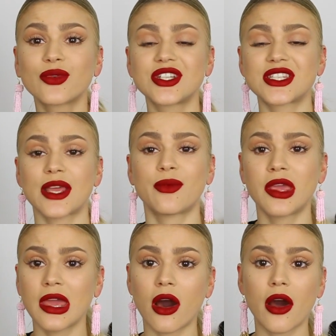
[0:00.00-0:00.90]
which is a
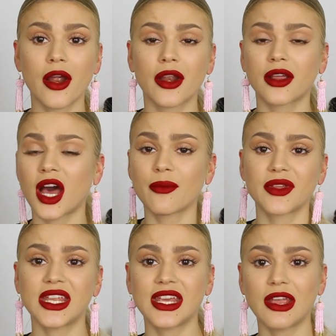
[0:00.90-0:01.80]
PR
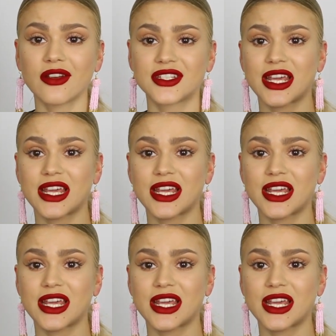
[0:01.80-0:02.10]
company here in